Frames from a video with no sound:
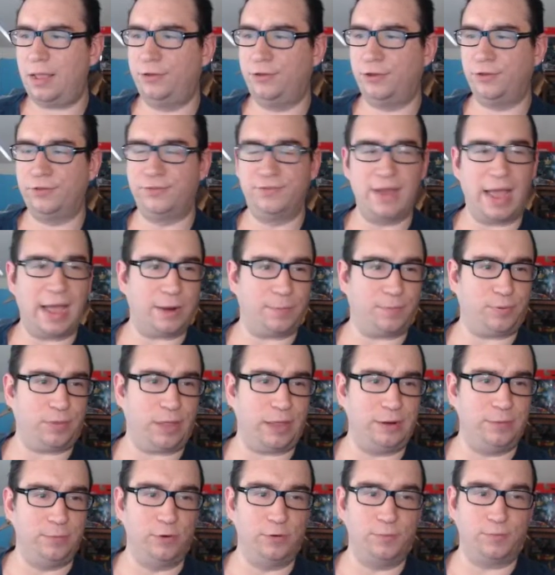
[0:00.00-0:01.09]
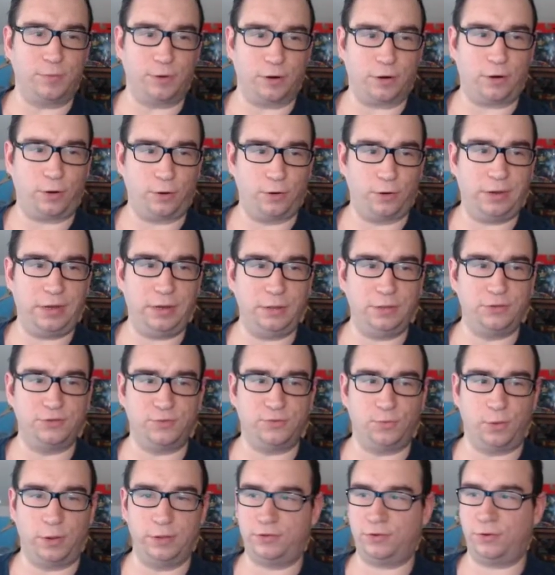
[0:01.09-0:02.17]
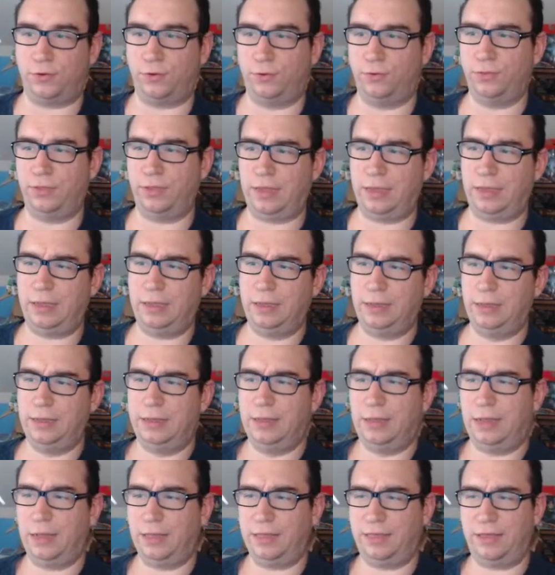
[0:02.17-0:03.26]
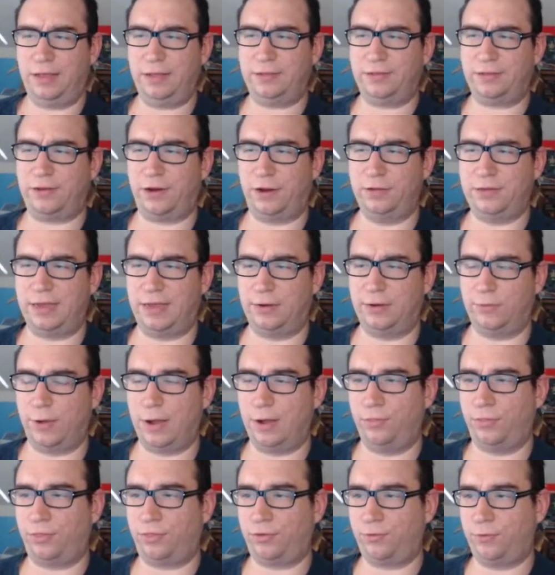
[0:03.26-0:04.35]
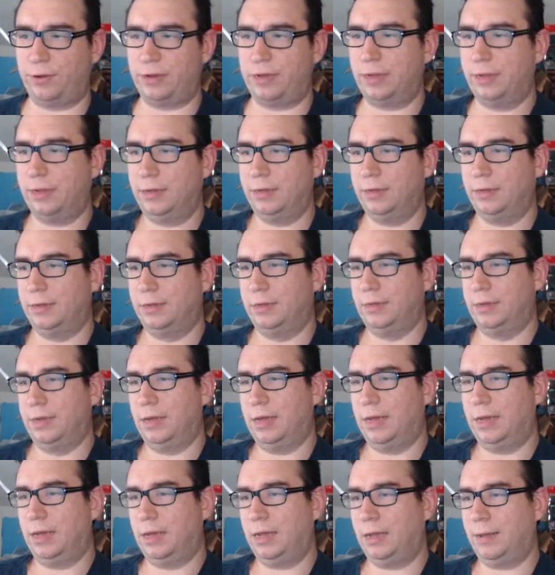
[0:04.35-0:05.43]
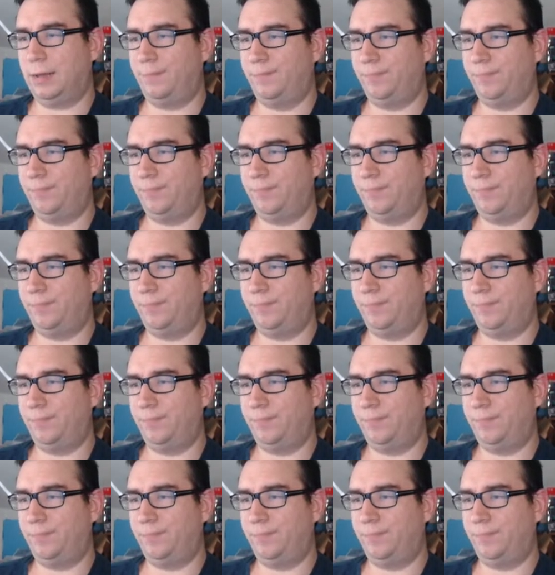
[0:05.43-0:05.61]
Does not apply to Moonbrook. Her heal is once only. I think it starts on round 3. Yeah,